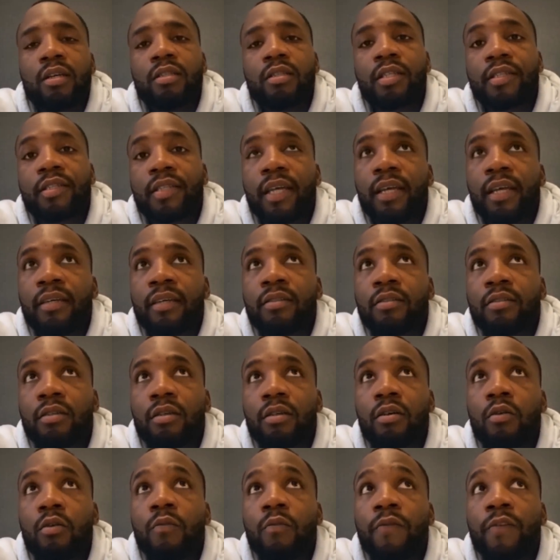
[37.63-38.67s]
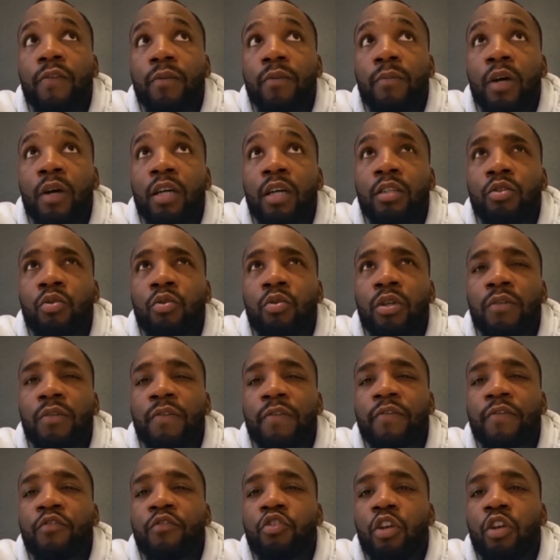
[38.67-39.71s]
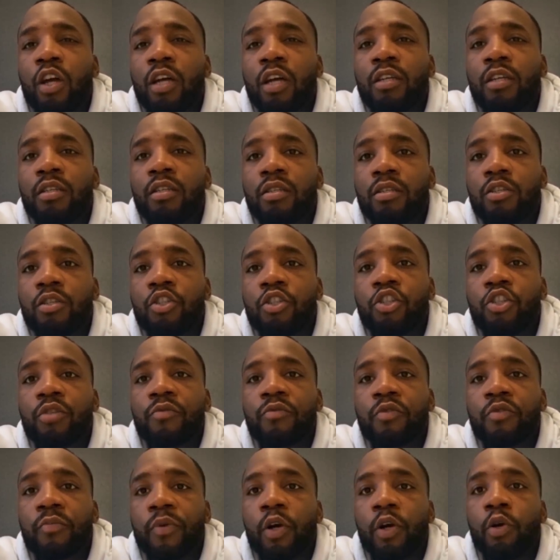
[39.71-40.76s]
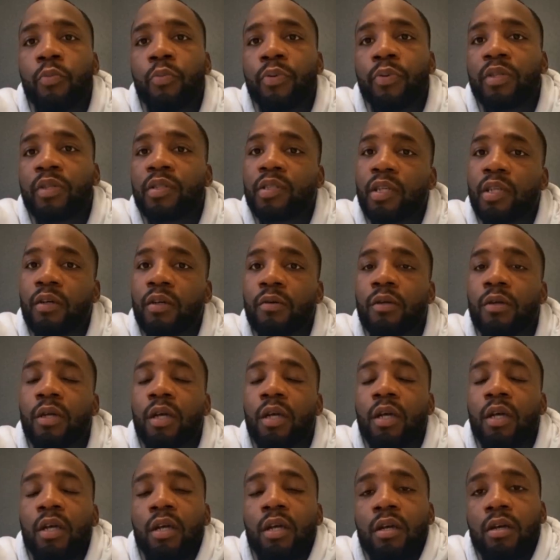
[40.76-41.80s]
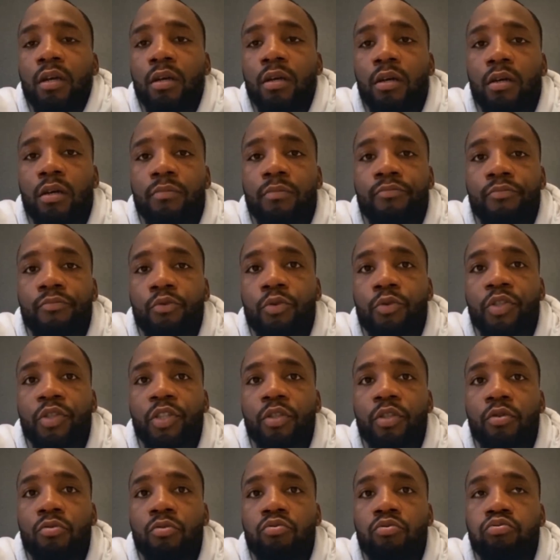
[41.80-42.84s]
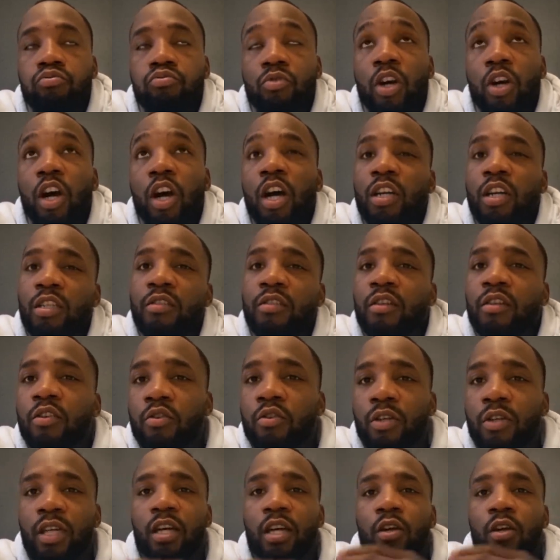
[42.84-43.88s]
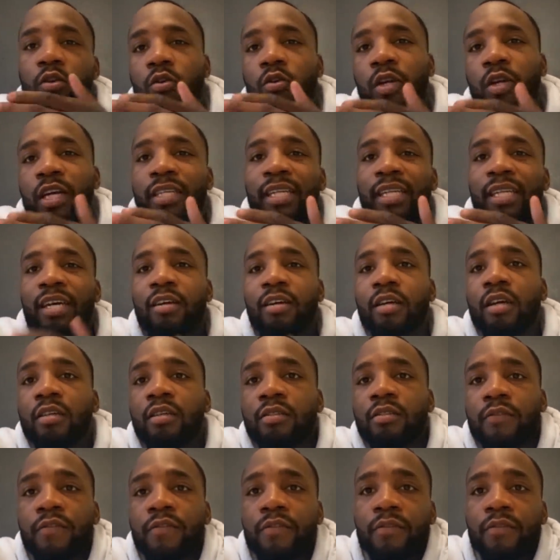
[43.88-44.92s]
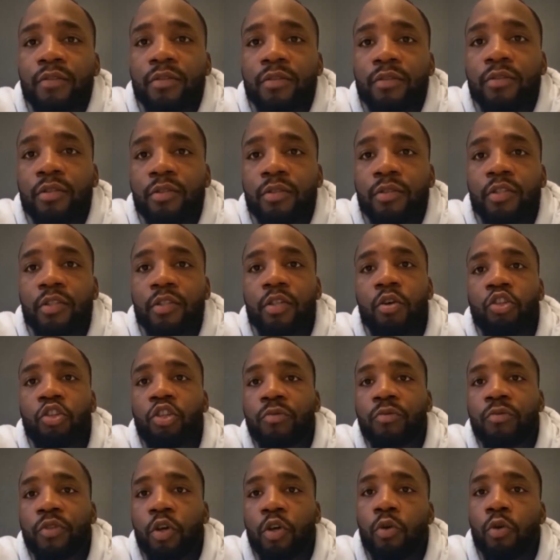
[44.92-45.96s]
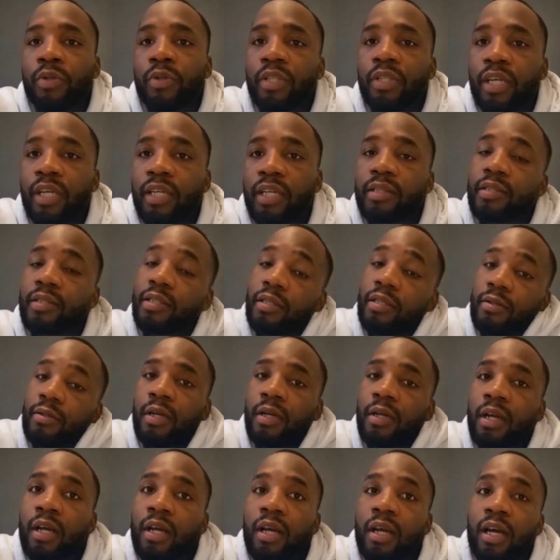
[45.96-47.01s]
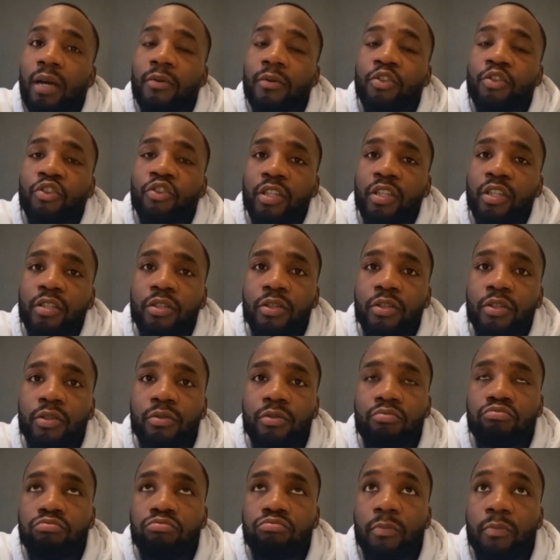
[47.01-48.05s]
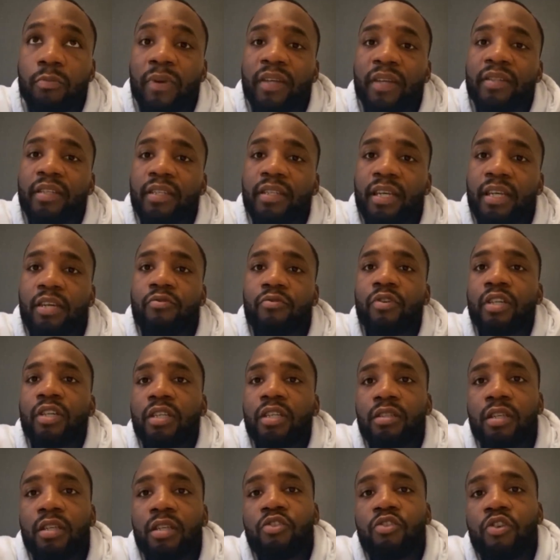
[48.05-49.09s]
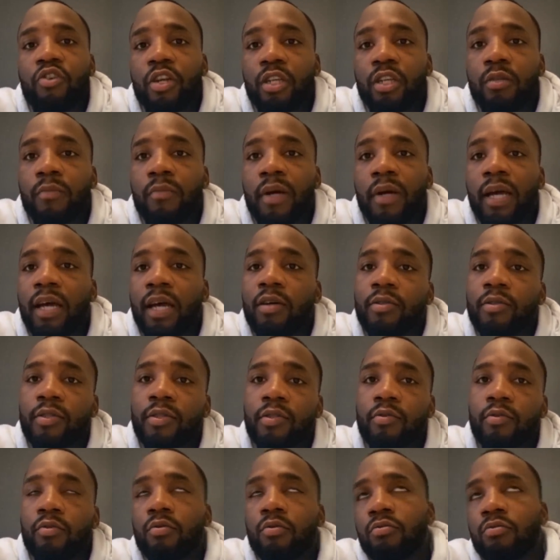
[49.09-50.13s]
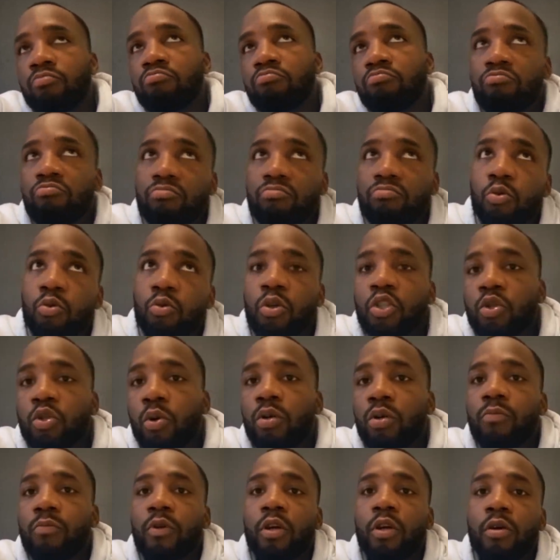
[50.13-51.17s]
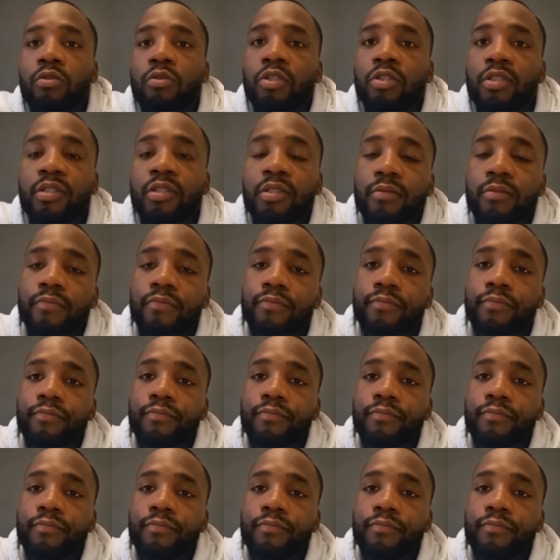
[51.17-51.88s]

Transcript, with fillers: They're saying hopefully by 25th of July the gyms will be open. So um, we're still kind of look like a little lockdown kind of. And so no gyms are open yet. So I've been trying to do the best I can really, like training in my house or one to one with my coaches.